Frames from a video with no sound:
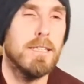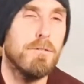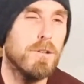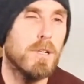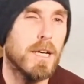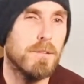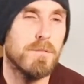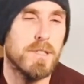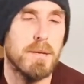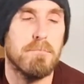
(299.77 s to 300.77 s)
if you kind
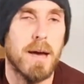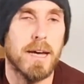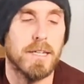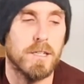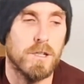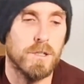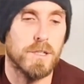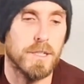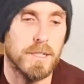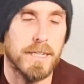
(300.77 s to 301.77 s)
of sit back and
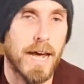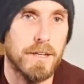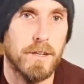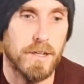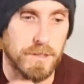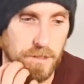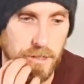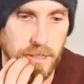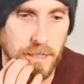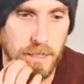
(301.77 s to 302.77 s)
look at it and analyze
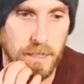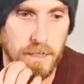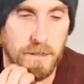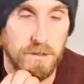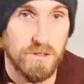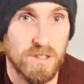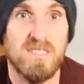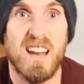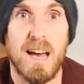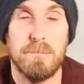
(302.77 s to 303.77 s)
it,
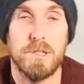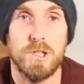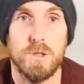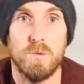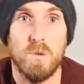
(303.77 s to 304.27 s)
does it happen to